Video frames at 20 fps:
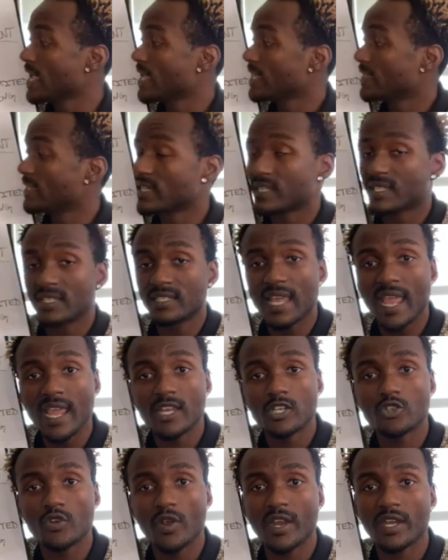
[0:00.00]
This day
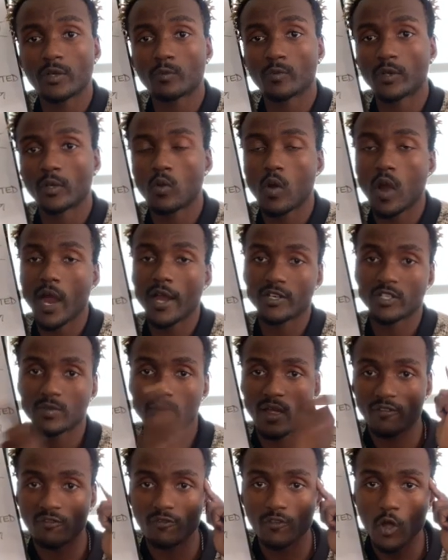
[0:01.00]
trading requires
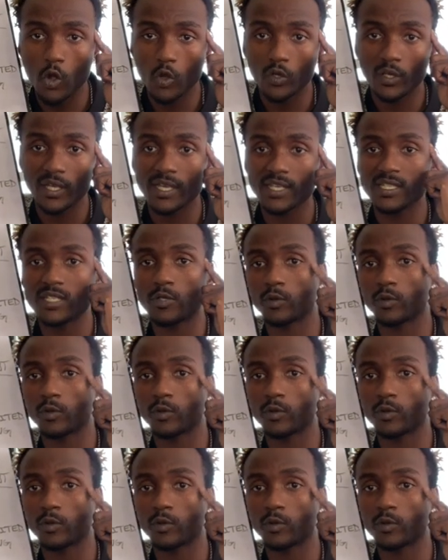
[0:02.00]
my focus,